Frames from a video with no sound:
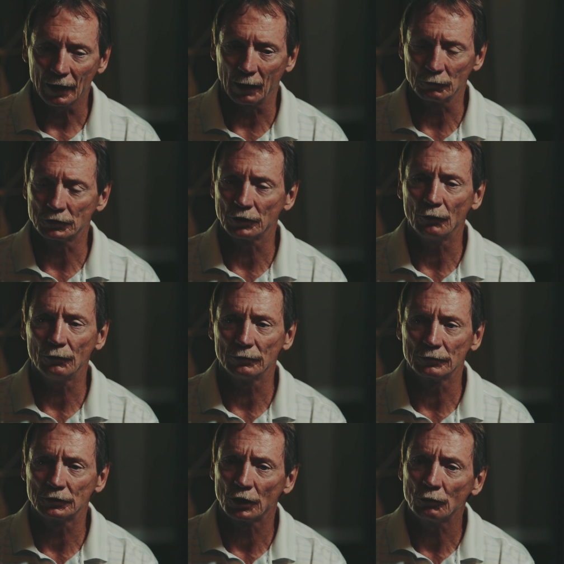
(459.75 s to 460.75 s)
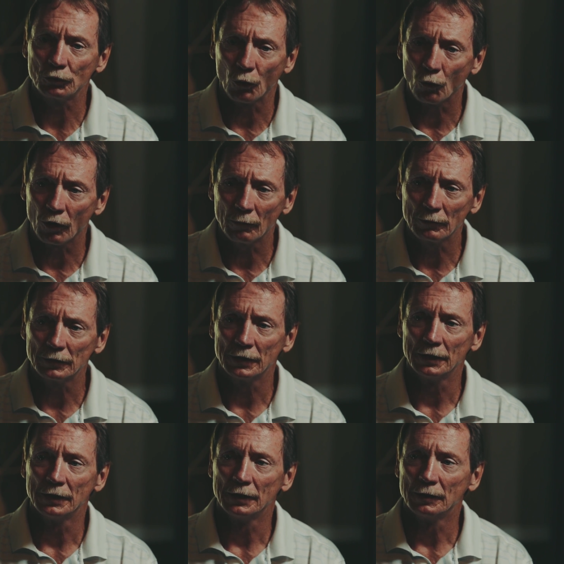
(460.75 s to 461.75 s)
I was so so tore up.
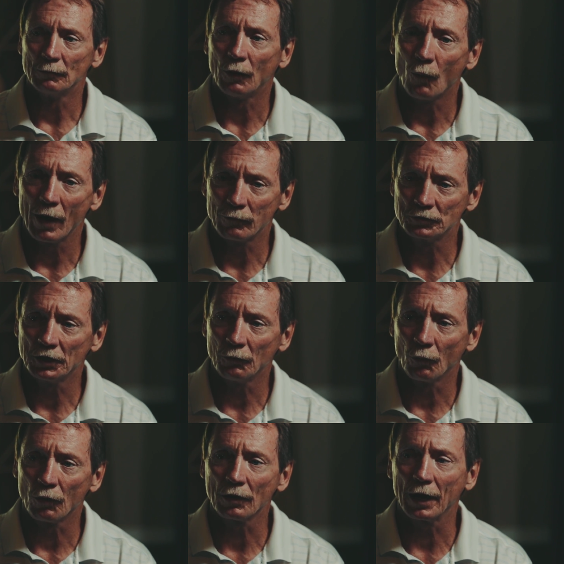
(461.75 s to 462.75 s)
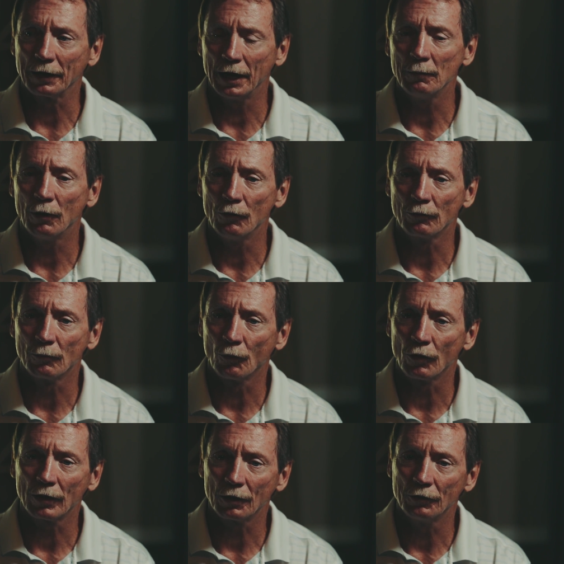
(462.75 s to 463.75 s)
My wife was at work. I came home from
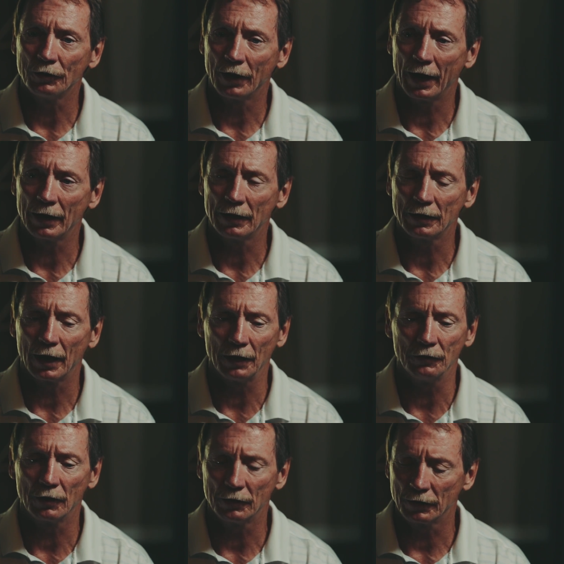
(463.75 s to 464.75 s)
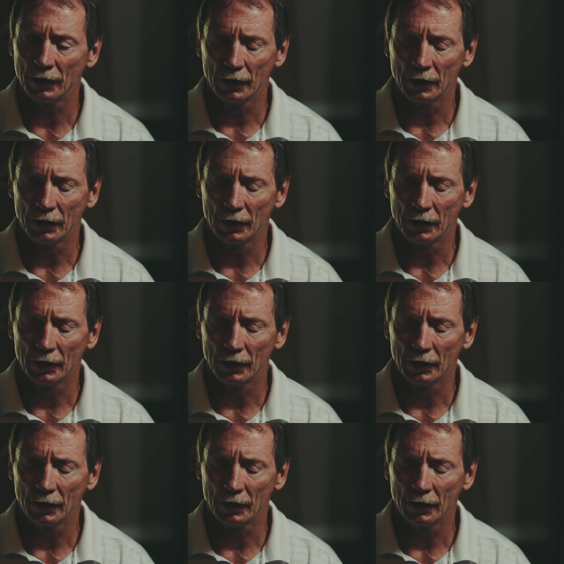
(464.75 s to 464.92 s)
work. I couldn't handle it. I done.